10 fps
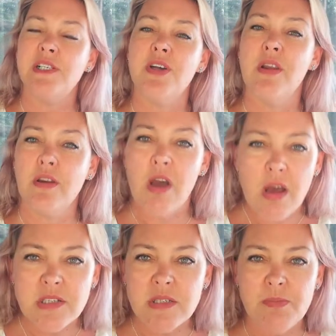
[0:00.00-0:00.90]
started
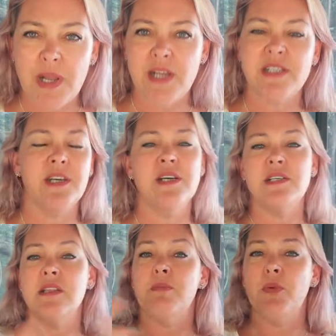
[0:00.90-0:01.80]
contemplating it
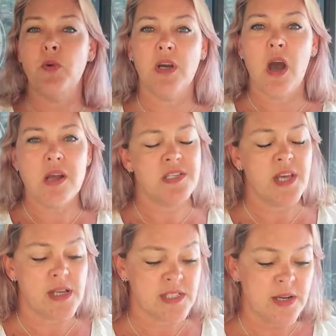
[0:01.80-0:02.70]
in the broader
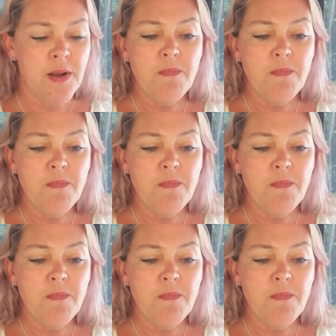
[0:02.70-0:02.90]
context.